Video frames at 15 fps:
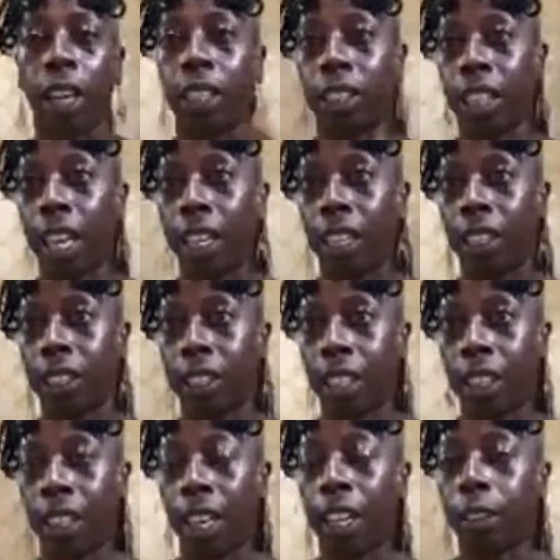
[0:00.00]
Saturday, and
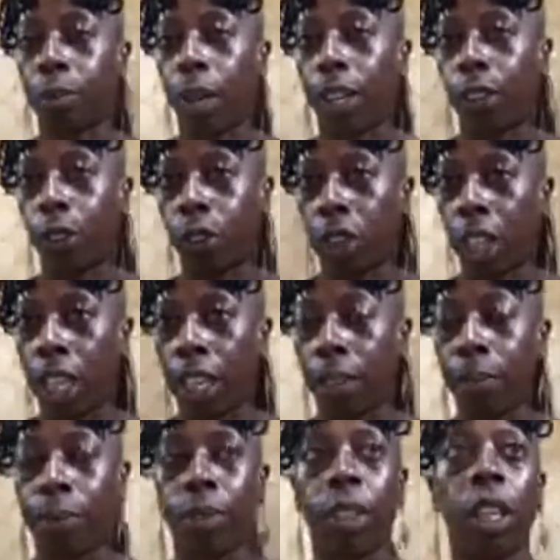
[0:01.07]
Sunday. That's my new thing.
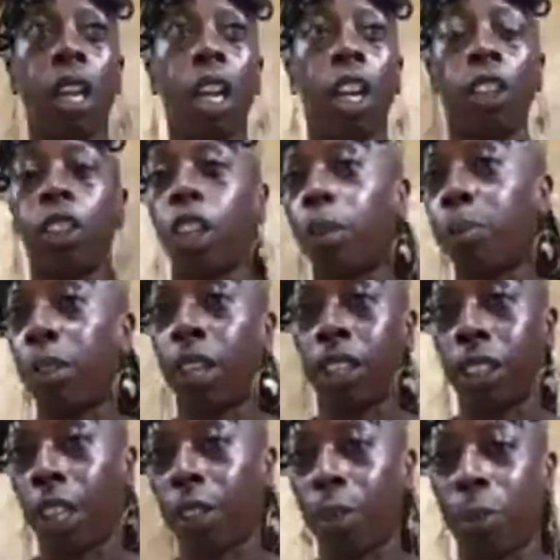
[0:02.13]
This is gonna be next
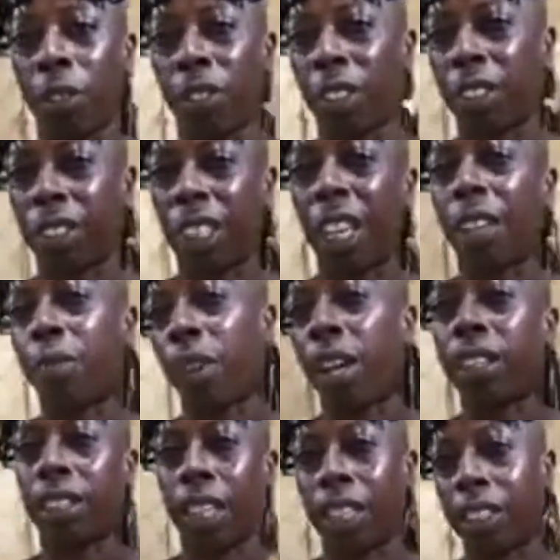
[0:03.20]
time. Gonna be for Friday,
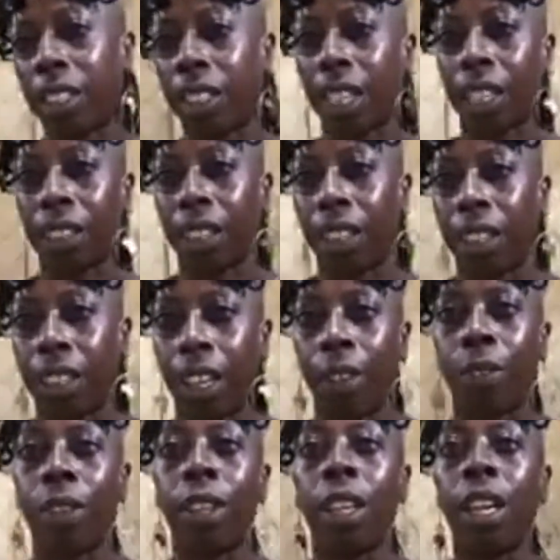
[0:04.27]
Saturday, Sunday. That's good enough.
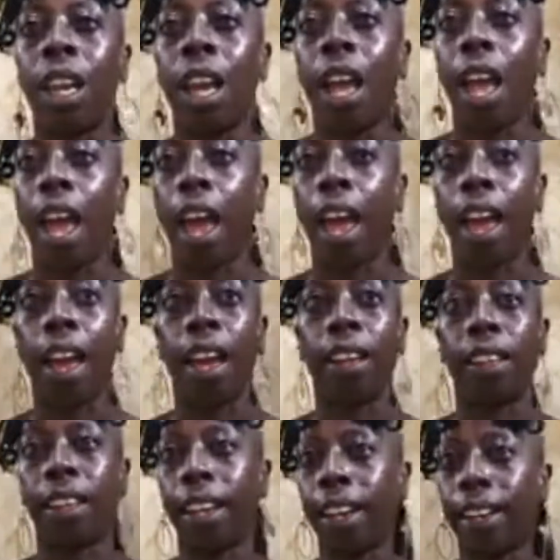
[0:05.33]
And
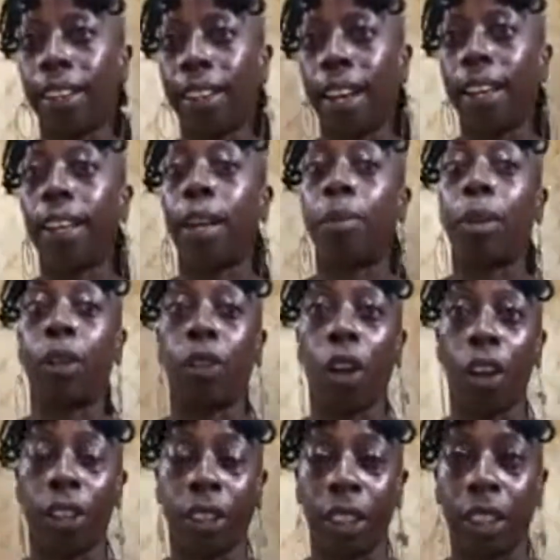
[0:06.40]
yeah, and then I'm going to
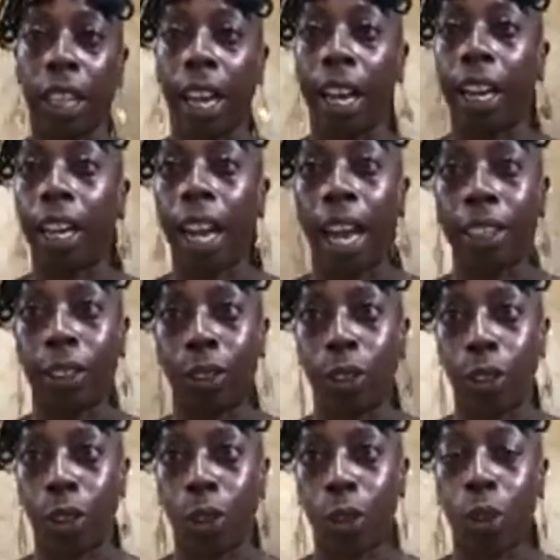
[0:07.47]
art center. I got a lot to
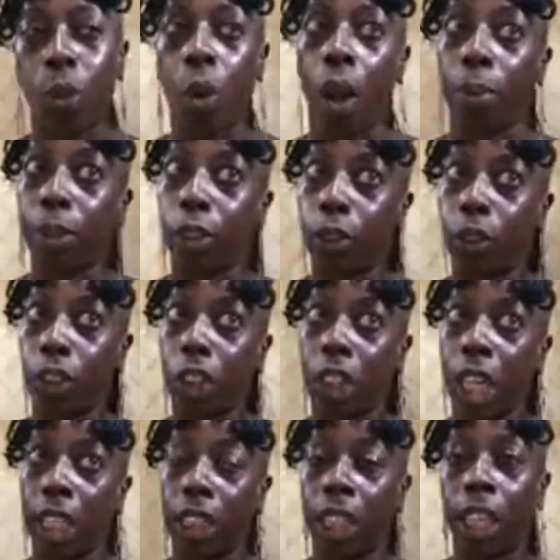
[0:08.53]
do. Kwame George is
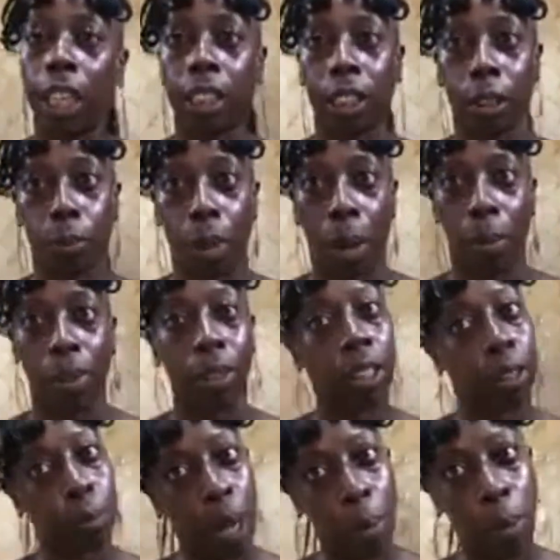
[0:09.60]
not there because his
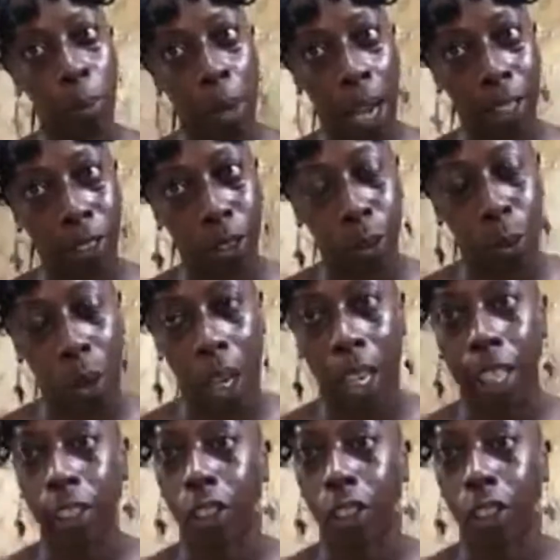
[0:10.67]
mama passed away.